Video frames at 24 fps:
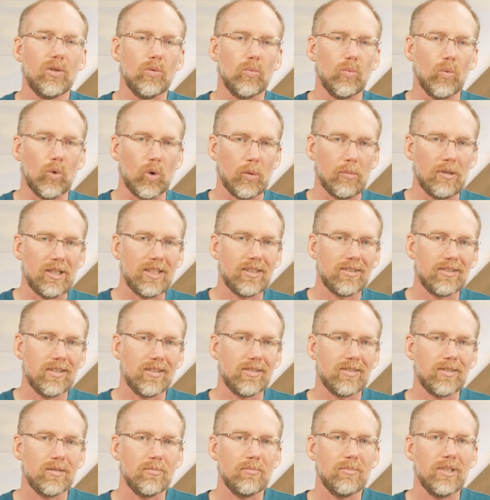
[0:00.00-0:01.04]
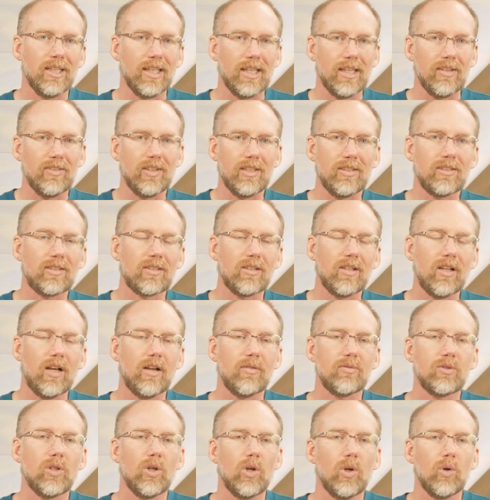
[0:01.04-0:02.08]
the warming system in these
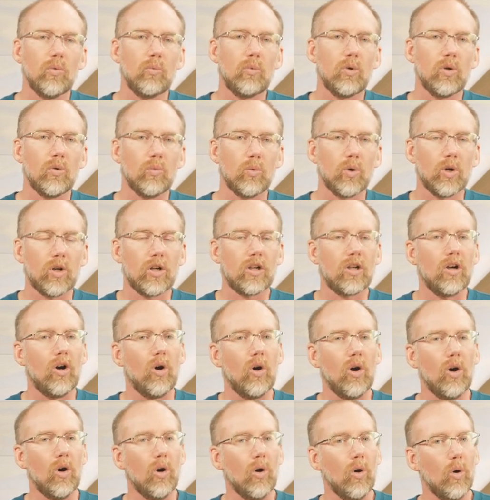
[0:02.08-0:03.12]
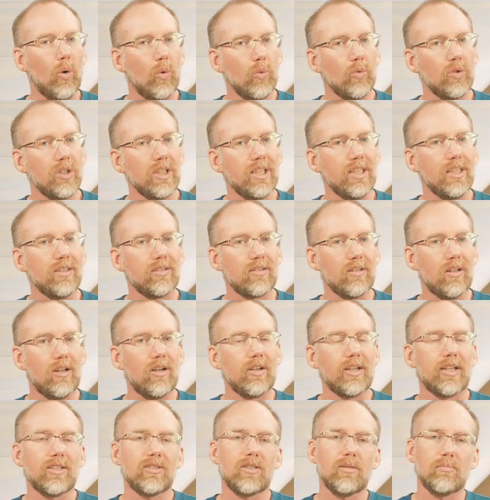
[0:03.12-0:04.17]
gloves will work only as
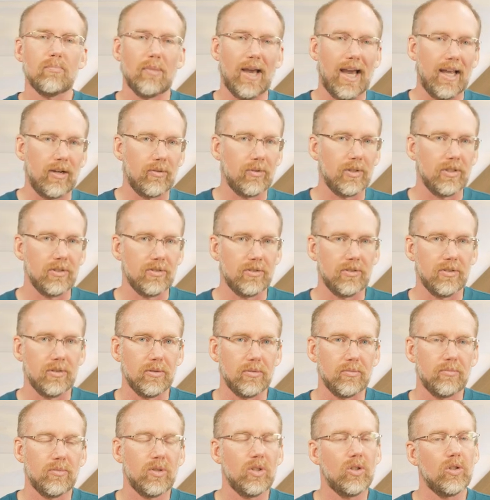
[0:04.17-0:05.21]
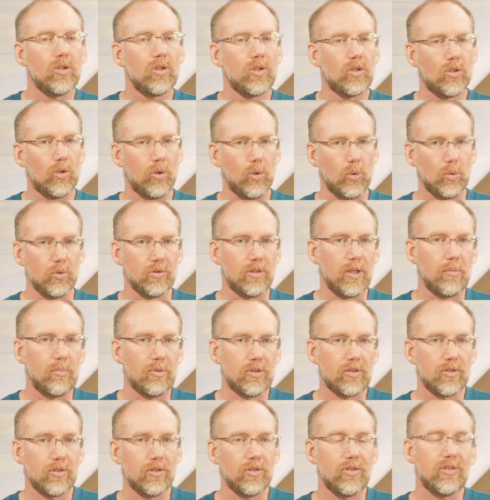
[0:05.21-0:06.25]
long as the batteries do. Cold
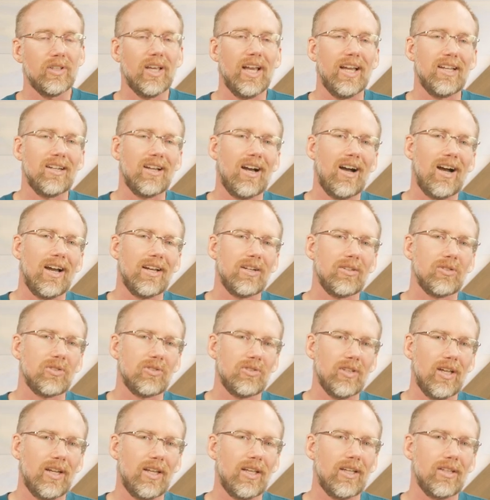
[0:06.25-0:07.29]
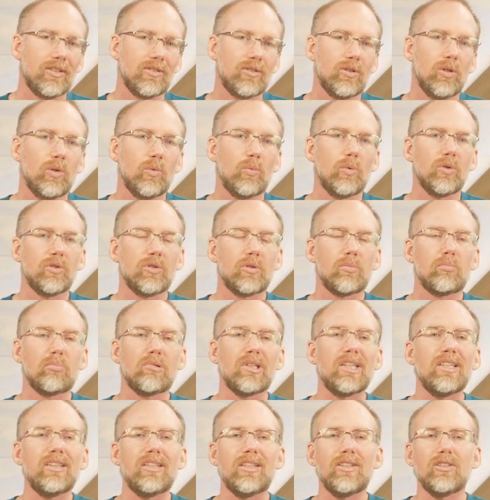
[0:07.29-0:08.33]
temperatures and higher settings will
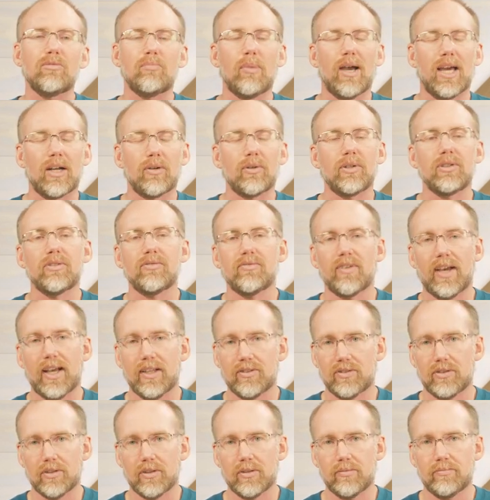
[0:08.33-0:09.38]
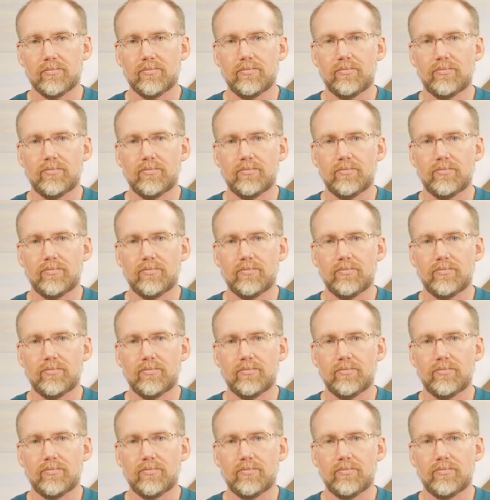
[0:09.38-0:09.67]
deplete these batteries faster.